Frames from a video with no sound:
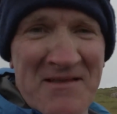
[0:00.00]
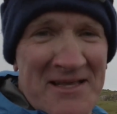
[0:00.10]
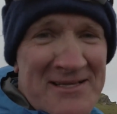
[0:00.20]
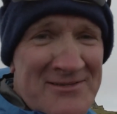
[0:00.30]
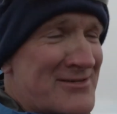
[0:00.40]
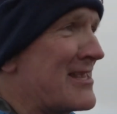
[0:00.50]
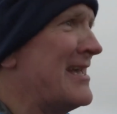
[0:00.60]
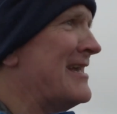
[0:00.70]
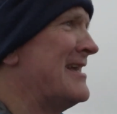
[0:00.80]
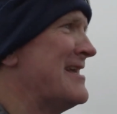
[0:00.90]
That's just,
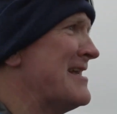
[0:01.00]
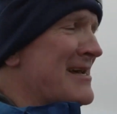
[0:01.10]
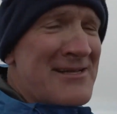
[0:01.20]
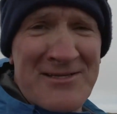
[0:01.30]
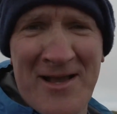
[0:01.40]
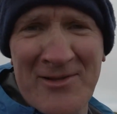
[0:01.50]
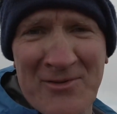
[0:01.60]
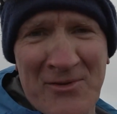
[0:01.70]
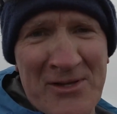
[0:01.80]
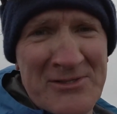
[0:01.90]
that's a hit
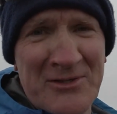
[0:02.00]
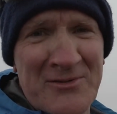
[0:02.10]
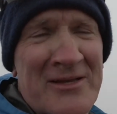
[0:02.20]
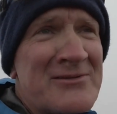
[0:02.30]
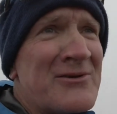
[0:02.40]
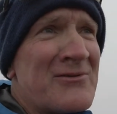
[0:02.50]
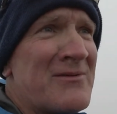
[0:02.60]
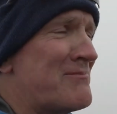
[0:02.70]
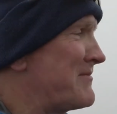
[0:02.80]
though, that's a good, that's a good,